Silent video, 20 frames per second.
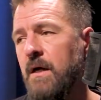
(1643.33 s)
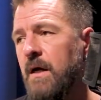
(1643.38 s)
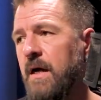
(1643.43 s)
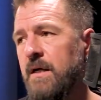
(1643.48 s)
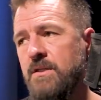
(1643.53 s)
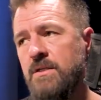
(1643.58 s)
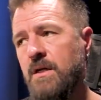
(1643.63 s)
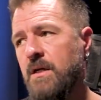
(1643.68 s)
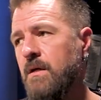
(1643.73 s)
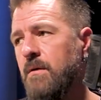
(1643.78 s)
Uh,
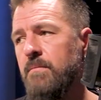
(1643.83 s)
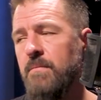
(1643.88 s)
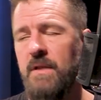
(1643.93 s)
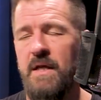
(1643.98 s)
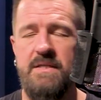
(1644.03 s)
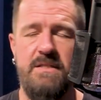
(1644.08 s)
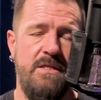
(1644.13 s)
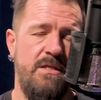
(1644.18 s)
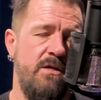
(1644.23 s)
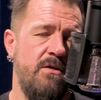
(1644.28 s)
I took a
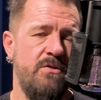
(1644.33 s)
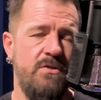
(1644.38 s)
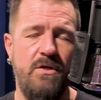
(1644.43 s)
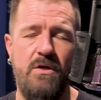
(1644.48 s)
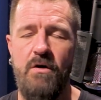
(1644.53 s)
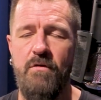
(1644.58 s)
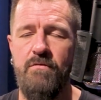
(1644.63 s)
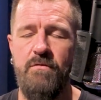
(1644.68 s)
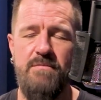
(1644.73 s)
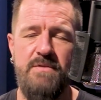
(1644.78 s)
lesson years
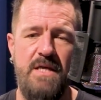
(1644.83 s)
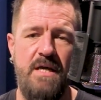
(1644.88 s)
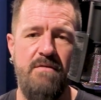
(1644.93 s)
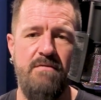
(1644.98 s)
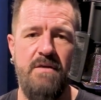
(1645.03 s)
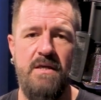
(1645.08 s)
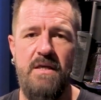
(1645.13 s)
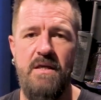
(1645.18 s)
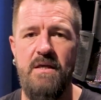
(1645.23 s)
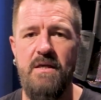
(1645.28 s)
ago from
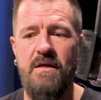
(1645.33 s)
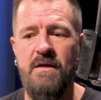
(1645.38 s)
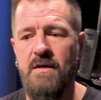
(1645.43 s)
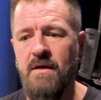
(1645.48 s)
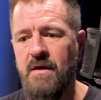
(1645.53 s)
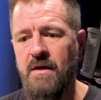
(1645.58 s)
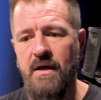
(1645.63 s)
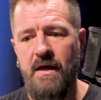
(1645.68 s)
Dave King,